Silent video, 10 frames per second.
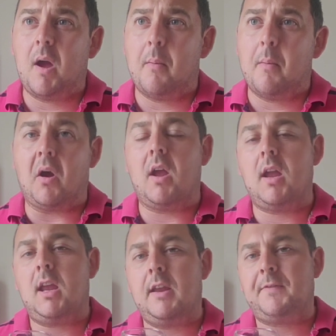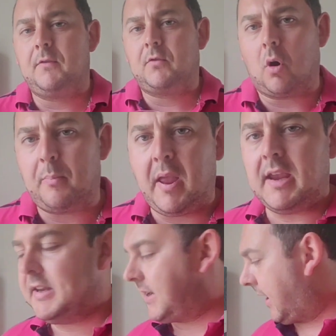But if you've got a
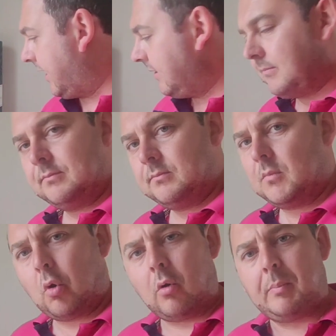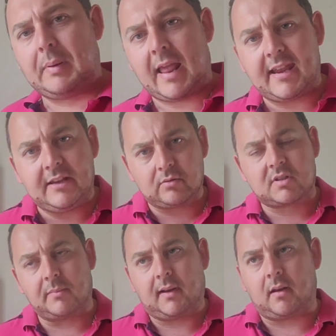PD or a Blade or
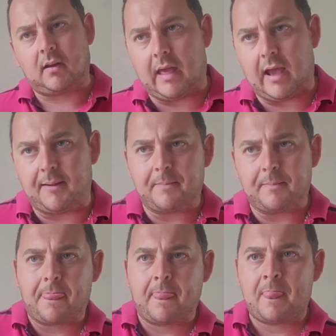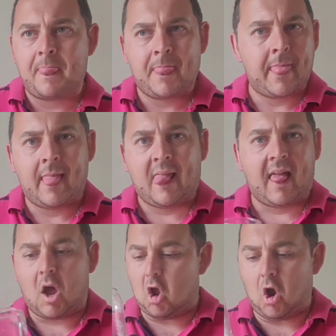something like that,
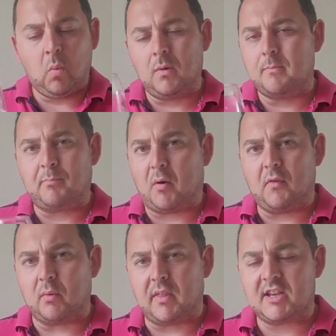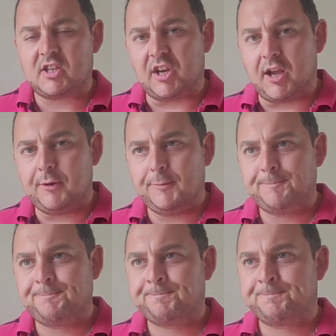I wouldn't bother with this, you know.
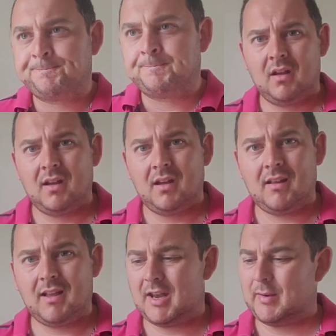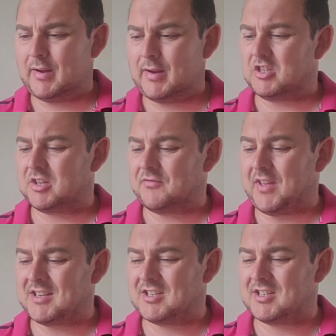Anyway, guys,
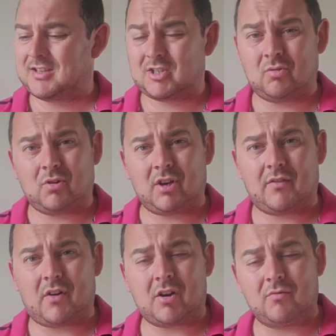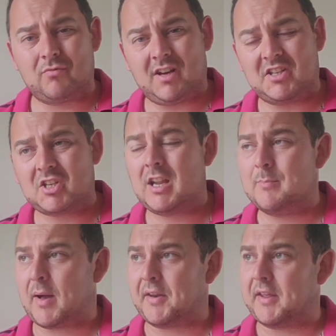that's all kind of I can really say
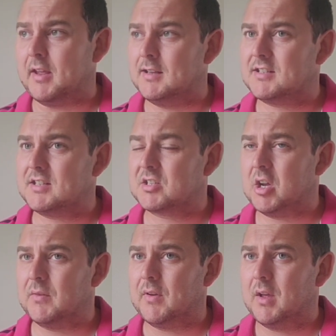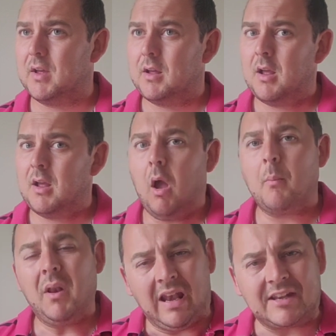about it. It's kind of,
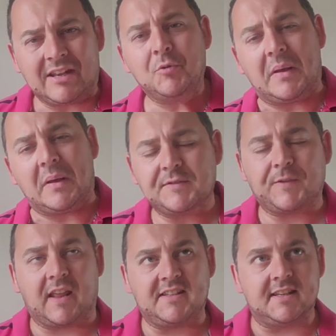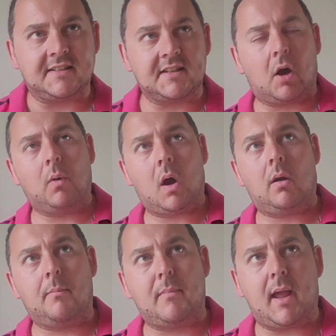I'm a little bit deflated,
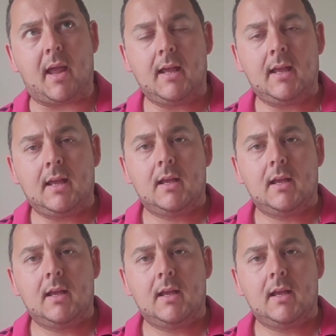I'll admit.